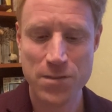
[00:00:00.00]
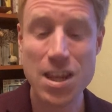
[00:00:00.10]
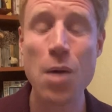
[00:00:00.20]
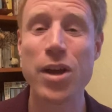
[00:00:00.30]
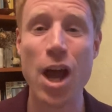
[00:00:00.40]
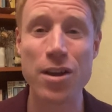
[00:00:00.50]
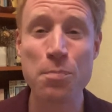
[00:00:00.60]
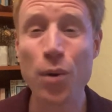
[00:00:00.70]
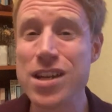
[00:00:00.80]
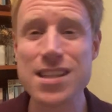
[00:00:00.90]
So there we go.
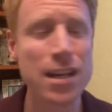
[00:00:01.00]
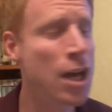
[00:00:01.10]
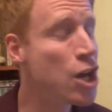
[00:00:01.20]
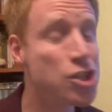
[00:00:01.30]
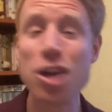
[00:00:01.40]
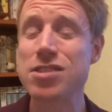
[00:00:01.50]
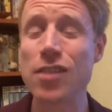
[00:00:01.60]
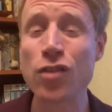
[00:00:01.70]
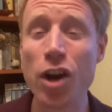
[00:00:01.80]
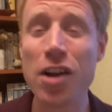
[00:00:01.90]
In prison,
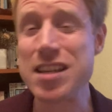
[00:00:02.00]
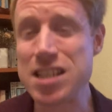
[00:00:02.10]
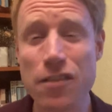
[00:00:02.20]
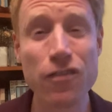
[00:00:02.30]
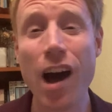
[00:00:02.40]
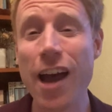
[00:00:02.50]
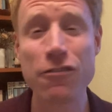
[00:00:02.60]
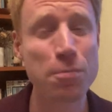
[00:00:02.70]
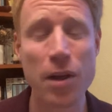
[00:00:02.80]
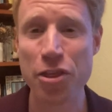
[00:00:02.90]
Joseph not only
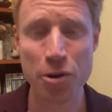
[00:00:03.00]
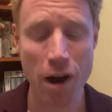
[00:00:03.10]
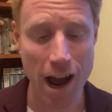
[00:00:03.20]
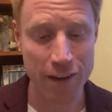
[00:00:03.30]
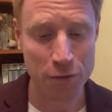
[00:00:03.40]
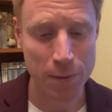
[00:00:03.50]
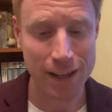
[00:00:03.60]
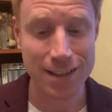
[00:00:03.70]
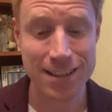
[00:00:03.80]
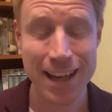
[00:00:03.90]
survived but thrived
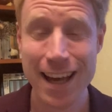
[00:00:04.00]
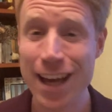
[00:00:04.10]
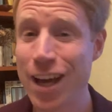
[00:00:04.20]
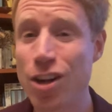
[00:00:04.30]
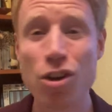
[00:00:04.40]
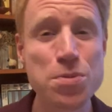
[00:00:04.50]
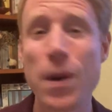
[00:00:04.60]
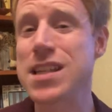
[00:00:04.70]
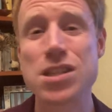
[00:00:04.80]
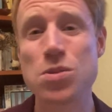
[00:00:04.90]
because God's
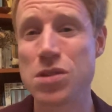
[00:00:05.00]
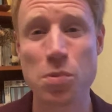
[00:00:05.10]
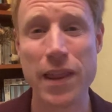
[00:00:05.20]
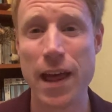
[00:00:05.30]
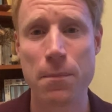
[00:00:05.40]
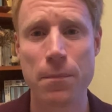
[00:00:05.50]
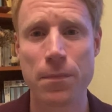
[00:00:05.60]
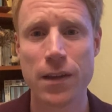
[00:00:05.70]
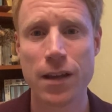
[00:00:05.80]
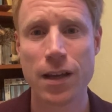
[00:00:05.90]
presence was with him.
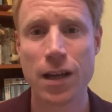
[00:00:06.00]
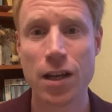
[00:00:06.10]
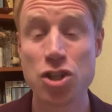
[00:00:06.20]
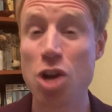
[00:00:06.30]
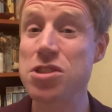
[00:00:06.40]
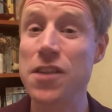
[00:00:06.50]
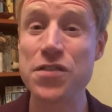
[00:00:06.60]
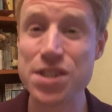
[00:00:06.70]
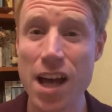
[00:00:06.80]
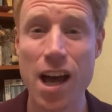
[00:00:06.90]
Joseph
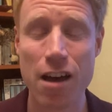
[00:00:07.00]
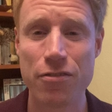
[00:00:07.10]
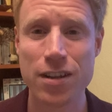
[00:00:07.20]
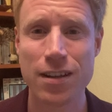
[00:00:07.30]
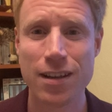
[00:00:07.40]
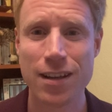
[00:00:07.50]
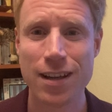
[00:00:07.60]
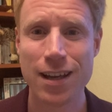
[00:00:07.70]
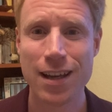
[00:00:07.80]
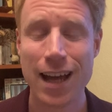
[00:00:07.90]
served
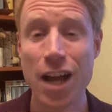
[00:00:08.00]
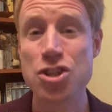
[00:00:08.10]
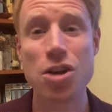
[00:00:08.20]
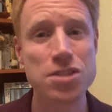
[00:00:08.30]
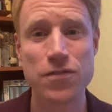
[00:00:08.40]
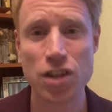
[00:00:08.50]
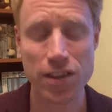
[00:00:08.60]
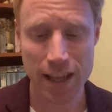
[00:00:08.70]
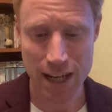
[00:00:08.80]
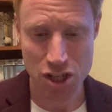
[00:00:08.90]
and Joseph took
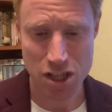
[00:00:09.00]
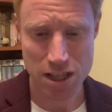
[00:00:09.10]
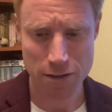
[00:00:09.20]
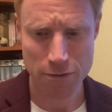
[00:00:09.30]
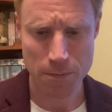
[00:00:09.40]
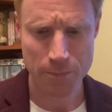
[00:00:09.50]
the initiative.